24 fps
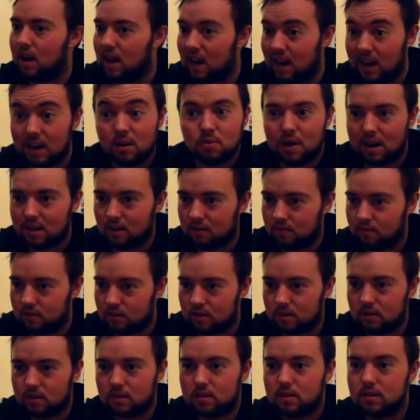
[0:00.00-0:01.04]

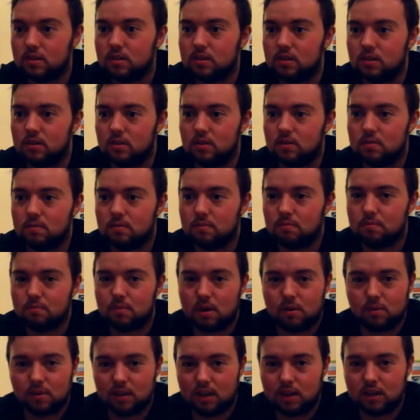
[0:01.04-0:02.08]
irrelevant to
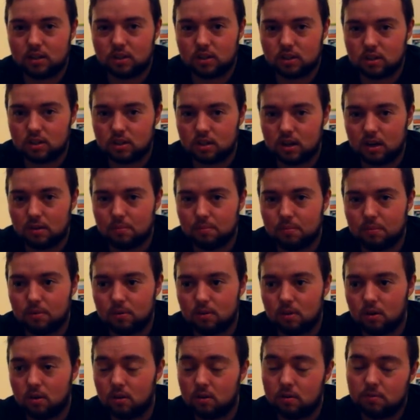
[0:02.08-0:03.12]
my relationship,
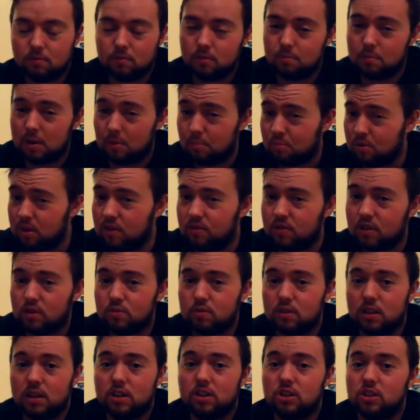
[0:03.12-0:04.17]
or my previous
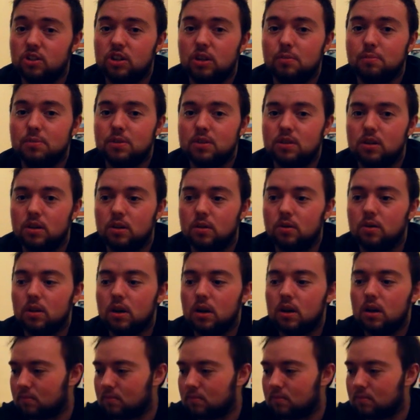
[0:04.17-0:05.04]
relationships too.